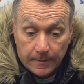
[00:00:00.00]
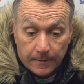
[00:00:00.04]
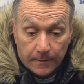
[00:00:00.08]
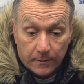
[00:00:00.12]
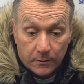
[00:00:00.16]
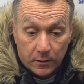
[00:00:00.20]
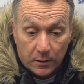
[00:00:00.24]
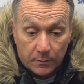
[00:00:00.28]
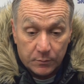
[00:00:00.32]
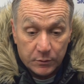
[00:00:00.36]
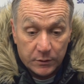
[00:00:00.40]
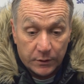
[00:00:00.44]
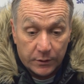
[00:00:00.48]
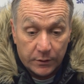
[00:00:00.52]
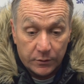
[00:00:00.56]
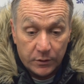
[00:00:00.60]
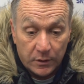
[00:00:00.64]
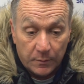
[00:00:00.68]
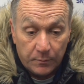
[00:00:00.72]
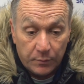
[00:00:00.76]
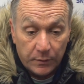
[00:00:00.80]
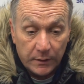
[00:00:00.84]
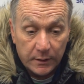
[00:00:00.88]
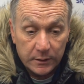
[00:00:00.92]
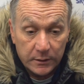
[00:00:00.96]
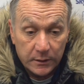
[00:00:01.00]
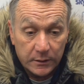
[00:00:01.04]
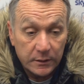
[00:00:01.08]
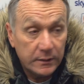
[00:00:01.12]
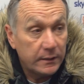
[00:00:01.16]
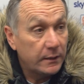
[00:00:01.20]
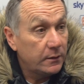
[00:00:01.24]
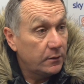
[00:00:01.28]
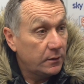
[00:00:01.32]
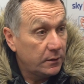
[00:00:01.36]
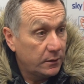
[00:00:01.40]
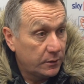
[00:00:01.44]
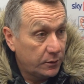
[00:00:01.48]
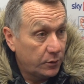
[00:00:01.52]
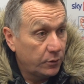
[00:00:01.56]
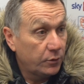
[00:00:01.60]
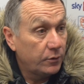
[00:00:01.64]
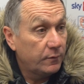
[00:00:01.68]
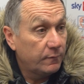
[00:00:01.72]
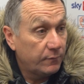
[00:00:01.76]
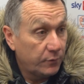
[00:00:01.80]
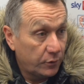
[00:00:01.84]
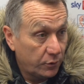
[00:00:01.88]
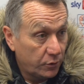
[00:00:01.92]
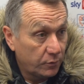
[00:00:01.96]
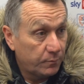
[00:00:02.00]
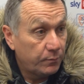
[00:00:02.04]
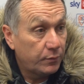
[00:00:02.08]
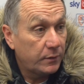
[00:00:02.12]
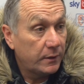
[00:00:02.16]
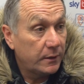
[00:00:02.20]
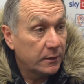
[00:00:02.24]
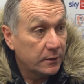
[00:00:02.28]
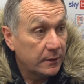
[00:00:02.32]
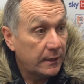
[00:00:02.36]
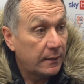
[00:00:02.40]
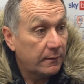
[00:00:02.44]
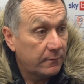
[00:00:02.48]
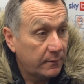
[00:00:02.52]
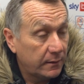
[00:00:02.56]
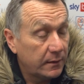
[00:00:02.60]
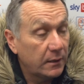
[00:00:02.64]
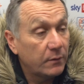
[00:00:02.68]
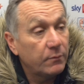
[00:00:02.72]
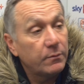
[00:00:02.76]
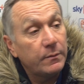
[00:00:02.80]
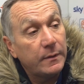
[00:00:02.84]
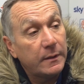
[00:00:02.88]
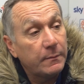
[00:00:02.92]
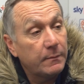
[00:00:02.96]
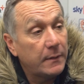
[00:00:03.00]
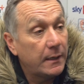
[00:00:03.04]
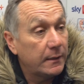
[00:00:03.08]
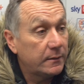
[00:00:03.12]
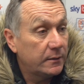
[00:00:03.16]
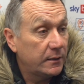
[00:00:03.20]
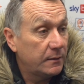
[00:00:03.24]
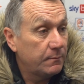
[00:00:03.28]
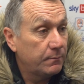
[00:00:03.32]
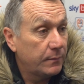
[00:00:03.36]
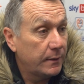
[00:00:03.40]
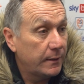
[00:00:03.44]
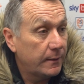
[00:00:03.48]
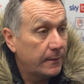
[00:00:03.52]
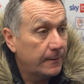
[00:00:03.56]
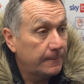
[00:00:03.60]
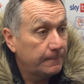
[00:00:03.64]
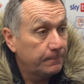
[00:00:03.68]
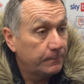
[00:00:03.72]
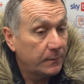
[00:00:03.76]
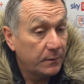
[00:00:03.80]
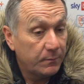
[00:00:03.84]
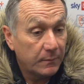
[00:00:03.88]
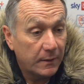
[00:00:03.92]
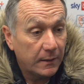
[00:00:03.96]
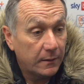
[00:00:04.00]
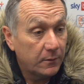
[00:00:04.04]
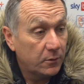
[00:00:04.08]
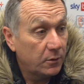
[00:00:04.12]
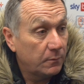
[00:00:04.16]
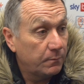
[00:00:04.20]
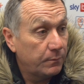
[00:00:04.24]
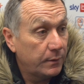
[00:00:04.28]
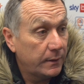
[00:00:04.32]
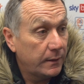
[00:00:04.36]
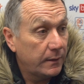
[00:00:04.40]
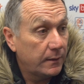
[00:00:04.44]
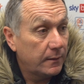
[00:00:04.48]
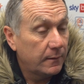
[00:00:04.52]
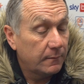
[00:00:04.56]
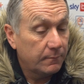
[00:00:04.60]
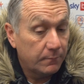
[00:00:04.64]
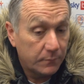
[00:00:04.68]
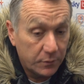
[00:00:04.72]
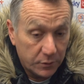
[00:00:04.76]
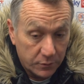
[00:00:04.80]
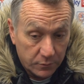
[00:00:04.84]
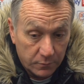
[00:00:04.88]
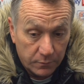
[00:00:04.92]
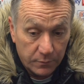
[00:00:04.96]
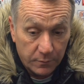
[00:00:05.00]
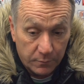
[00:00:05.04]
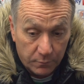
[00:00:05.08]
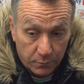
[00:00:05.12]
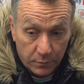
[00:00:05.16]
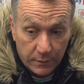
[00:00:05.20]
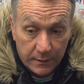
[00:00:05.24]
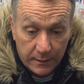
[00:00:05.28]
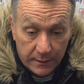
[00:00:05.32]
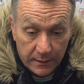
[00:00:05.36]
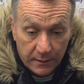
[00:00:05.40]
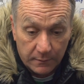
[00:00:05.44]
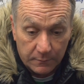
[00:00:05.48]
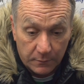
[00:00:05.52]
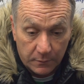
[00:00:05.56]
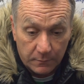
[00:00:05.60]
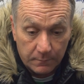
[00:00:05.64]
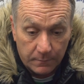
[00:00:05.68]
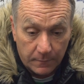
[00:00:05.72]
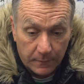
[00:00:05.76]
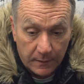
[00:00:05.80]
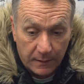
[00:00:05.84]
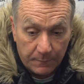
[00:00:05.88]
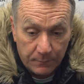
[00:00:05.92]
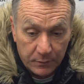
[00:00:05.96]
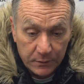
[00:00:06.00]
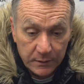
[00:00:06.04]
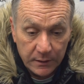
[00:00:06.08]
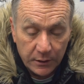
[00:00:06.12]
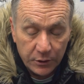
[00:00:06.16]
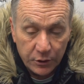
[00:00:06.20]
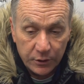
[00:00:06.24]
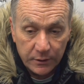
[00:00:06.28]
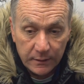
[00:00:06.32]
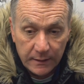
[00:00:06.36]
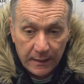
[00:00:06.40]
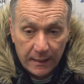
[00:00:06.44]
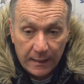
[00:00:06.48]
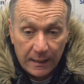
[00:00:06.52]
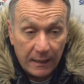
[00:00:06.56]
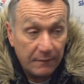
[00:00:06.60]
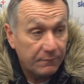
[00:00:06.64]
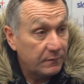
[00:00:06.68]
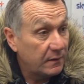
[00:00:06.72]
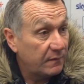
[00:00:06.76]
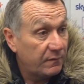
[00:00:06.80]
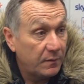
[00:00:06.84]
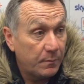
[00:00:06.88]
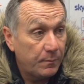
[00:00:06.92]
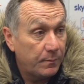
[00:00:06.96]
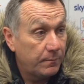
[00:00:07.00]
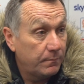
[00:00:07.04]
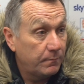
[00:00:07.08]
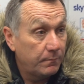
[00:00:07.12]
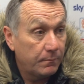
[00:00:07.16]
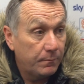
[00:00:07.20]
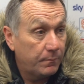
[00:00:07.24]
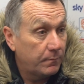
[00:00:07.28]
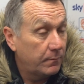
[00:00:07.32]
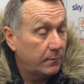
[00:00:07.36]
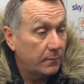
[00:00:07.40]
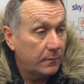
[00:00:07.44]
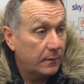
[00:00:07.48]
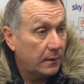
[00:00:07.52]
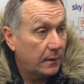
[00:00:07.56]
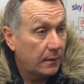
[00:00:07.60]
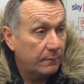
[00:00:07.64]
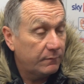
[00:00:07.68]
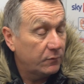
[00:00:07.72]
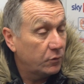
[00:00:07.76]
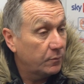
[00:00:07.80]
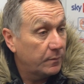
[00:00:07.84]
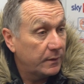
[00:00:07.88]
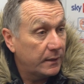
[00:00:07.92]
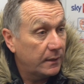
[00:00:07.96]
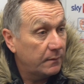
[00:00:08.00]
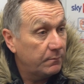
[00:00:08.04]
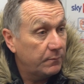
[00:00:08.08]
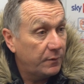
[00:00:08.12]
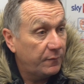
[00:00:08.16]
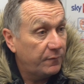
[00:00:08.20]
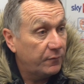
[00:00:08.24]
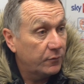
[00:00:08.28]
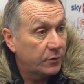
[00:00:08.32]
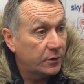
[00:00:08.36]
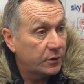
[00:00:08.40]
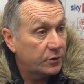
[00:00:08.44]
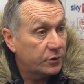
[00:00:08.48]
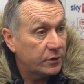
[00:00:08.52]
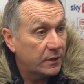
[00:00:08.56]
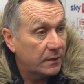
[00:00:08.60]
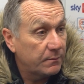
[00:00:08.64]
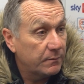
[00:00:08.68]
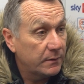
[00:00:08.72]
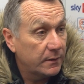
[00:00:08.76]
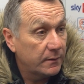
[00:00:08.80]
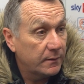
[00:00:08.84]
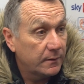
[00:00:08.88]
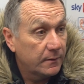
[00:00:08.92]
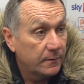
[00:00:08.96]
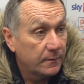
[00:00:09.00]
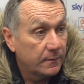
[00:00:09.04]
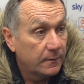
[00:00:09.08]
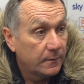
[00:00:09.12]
clubs around the place are saying, these good, you've got good players, and I think they've made my team better, made my club better. So we're in a position that I've not been in before at Tranmere,